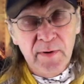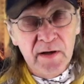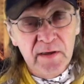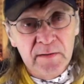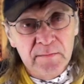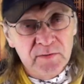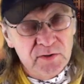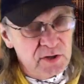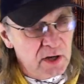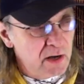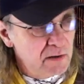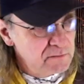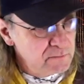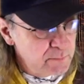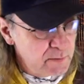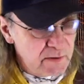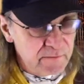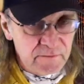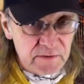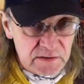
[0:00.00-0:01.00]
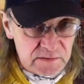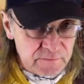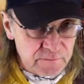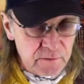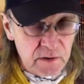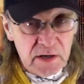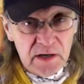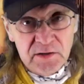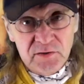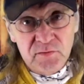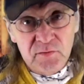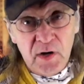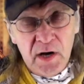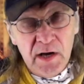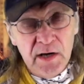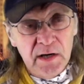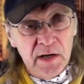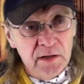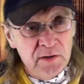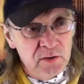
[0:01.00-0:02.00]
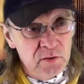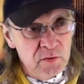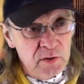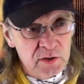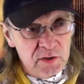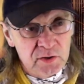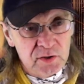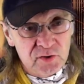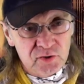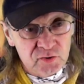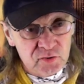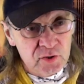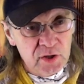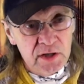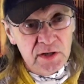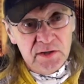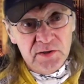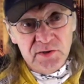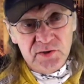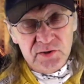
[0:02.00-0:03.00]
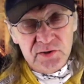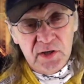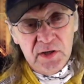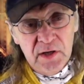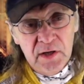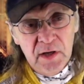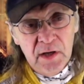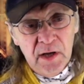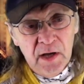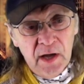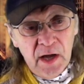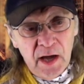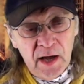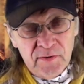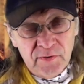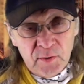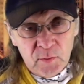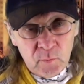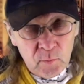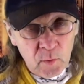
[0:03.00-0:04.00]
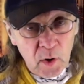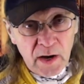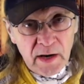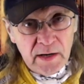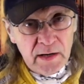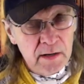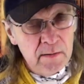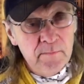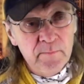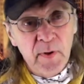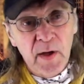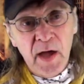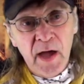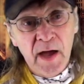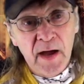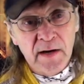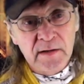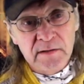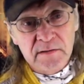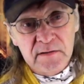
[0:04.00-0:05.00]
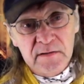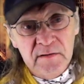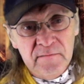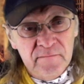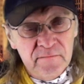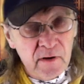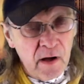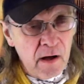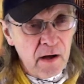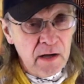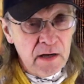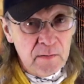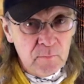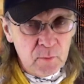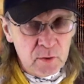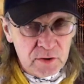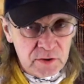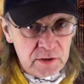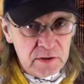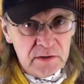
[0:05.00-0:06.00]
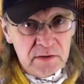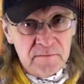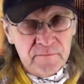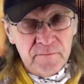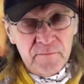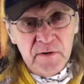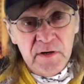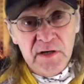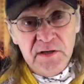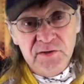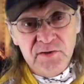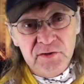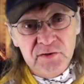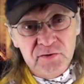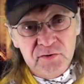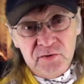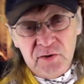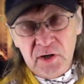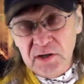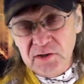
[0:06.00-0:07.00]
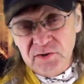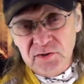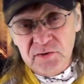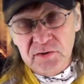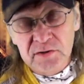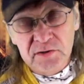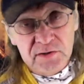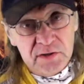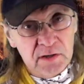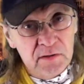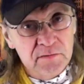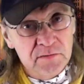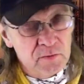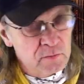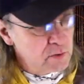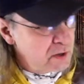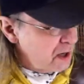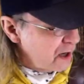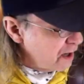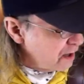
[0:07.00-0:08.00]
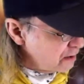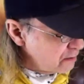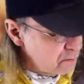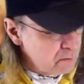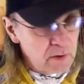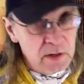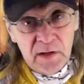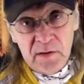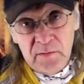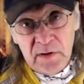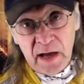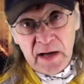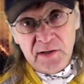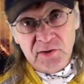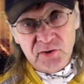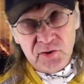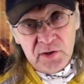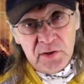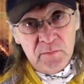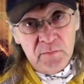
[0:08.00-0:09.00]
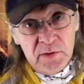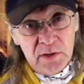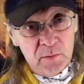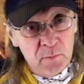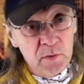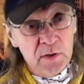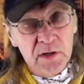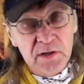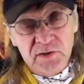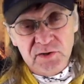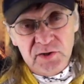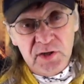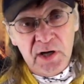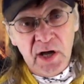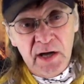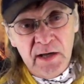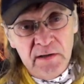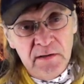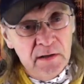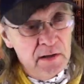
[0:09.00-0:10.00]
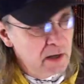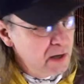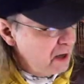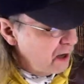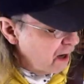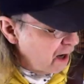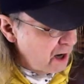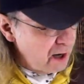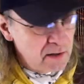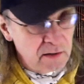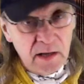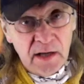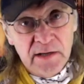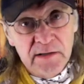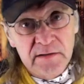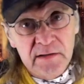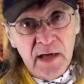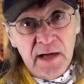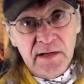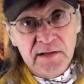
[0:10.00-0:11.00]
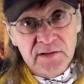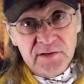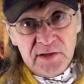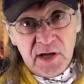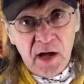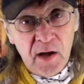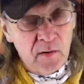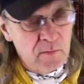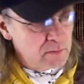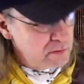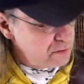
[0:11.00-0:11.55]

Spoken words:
by themselves, but if it's phrased right and you hit the strings at the right impact and volume within the phrasing structure, it sounds okay. It actually really works, and I like that sound.